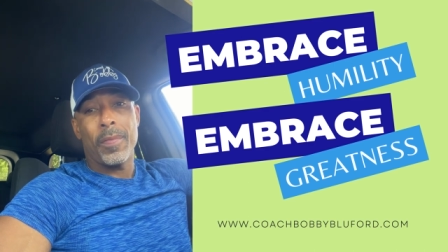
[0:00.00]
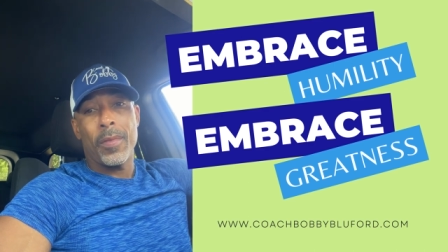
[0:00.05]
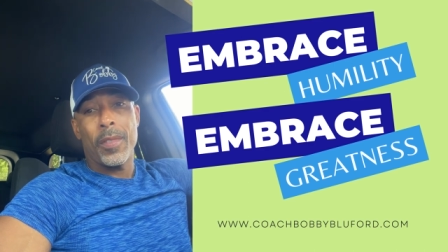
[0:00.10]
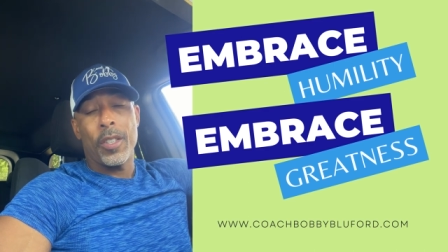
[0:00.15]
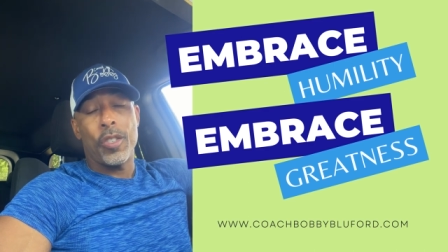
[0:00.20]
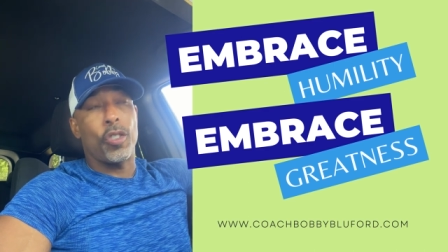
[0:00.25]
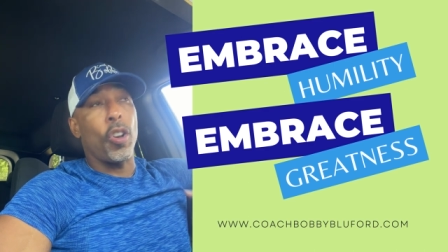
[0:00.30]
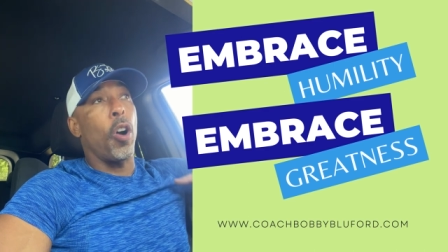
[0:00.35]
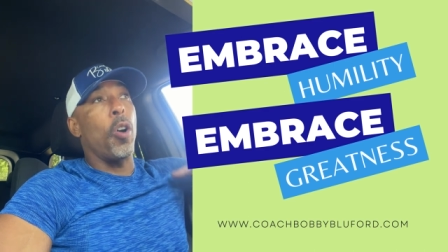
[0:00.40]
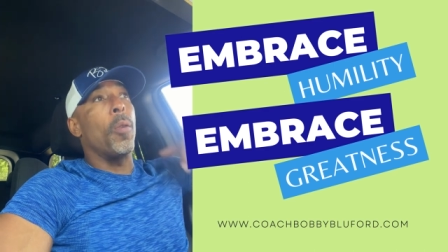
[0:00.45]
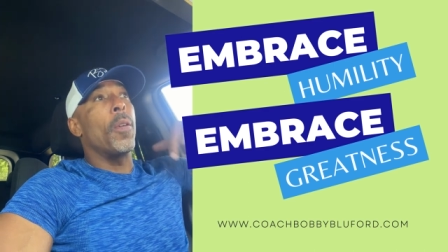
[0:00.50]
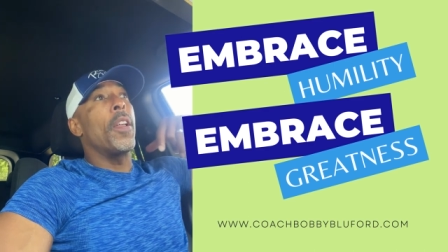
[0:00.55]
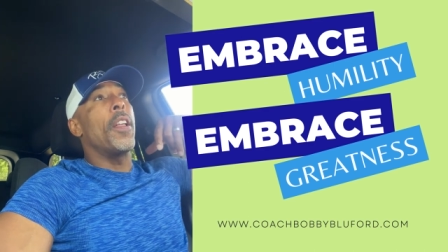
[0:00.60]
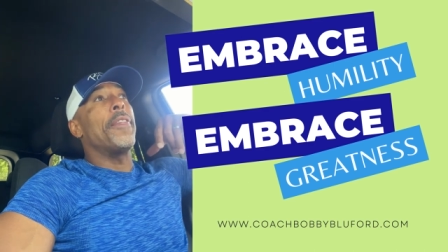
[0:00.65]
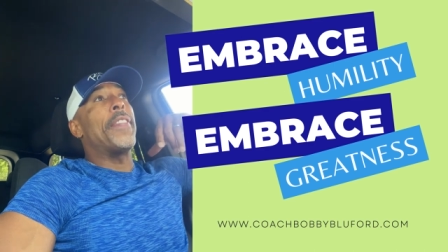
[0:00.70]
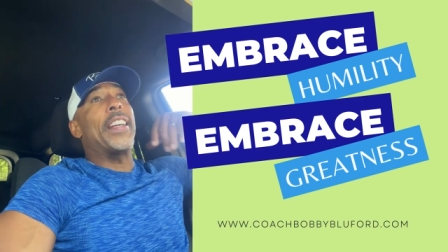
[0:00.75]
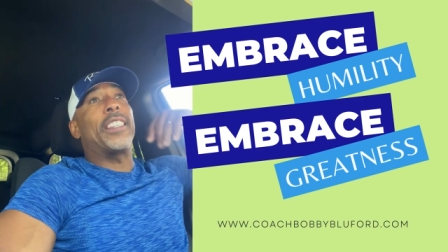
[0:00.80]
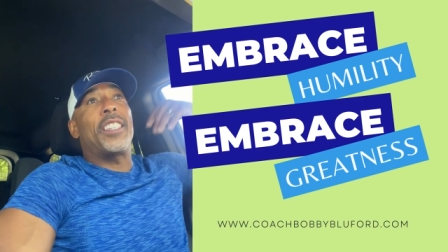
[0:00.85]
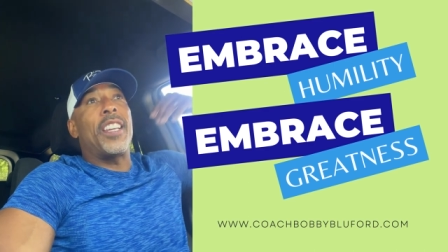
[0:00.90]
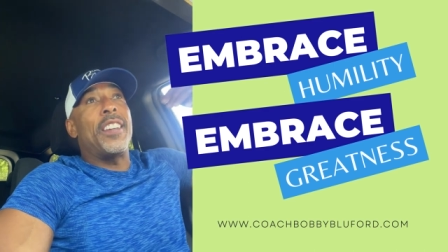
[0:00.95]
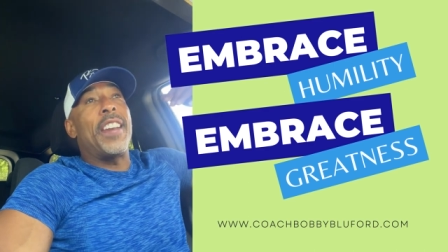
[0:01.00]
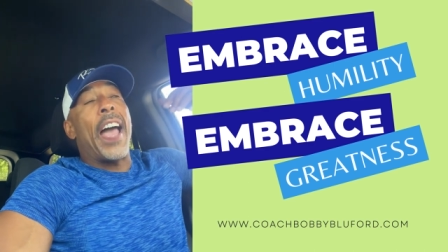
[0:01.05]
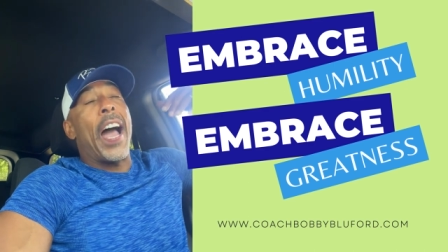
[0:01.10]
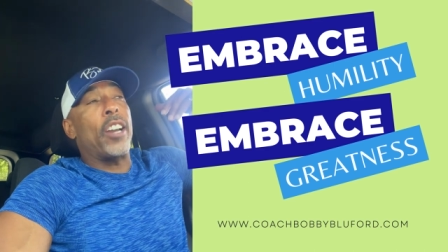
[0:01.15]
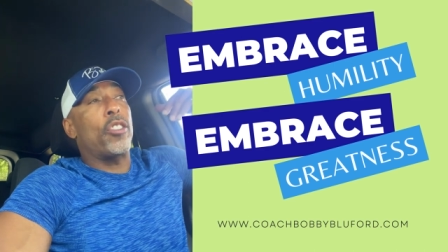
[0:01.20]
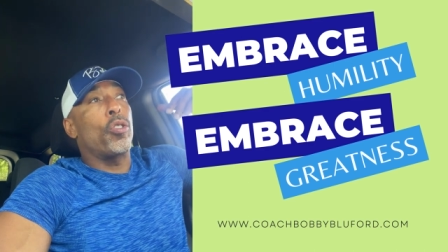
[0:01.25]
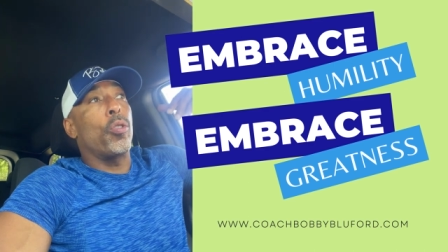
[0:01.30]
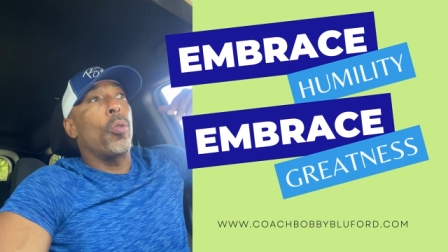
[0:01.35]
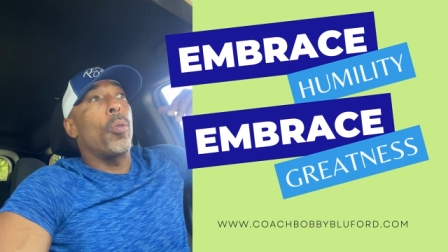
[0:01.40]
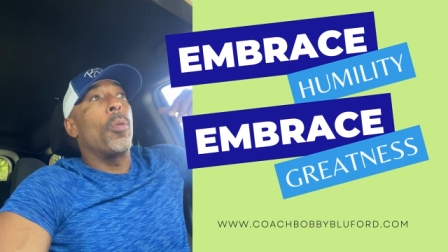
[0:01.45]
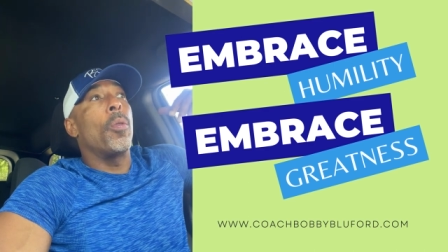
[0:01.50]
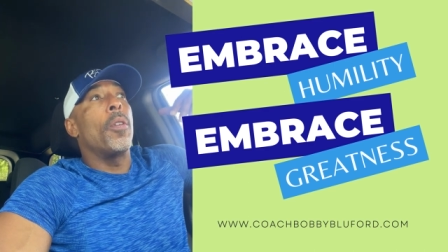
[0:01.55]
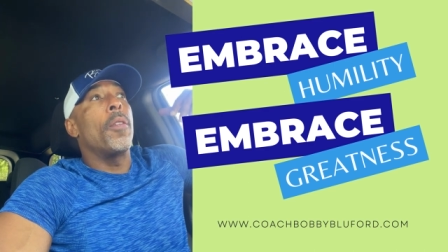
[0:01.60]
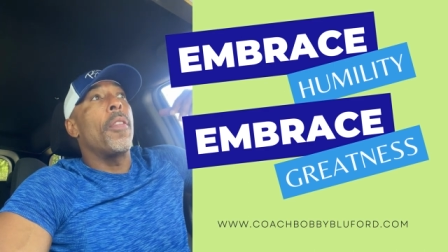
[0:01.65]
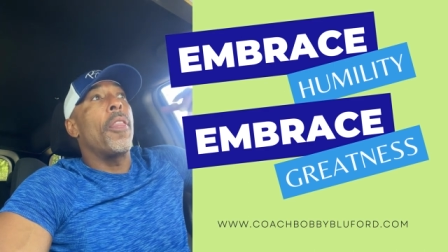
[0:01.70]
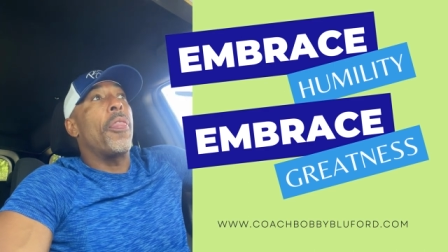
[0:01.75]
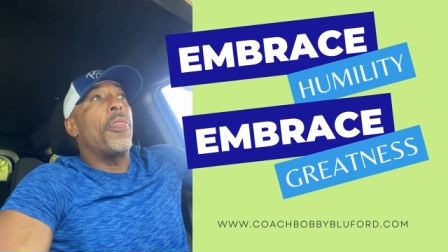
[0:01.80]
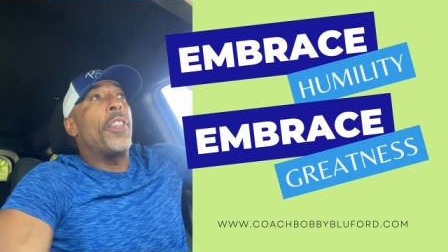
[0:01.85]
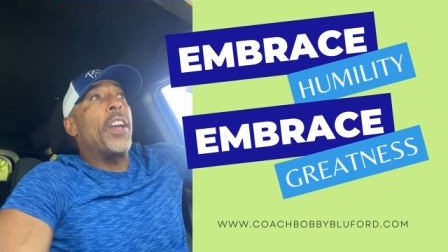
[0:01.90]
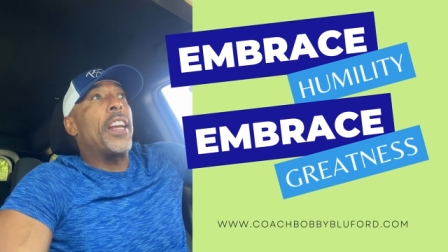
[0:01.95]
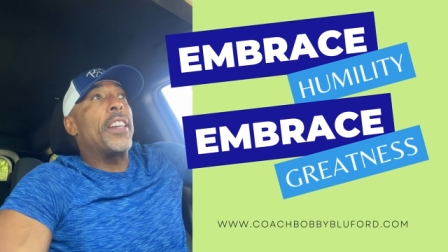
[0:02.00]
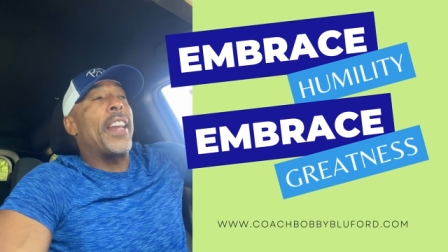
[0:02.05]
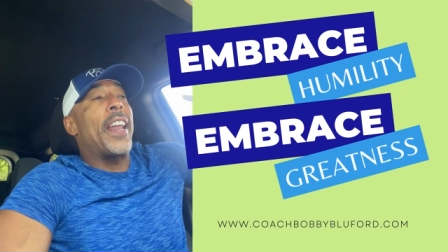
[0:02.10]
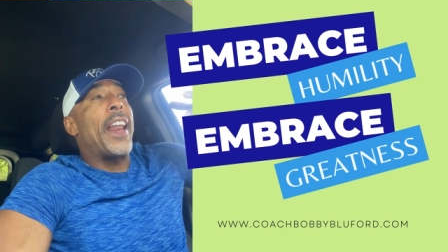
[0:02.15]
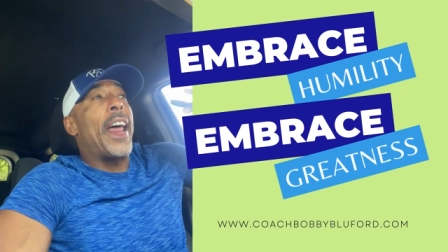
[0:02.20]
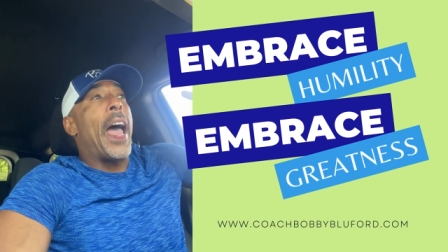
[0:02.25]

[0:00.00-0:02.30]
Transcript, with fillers: So that's a natural thing that